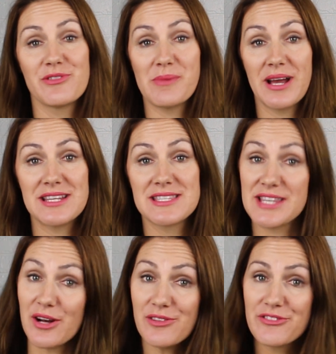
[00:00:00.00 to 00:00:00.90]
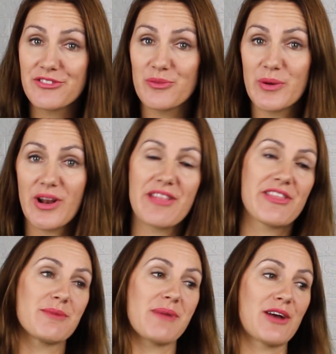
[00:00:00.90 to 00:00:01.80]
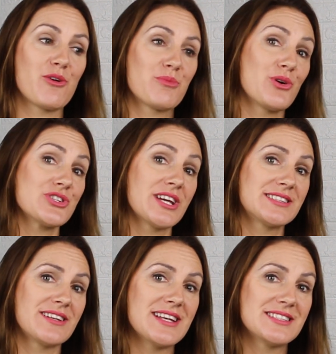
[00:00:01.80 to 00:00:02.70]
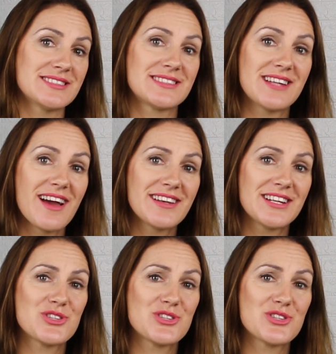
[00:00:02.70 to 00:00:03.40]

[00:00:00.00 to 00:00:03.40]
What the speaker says: for myself when I think back on projects that I didn't start.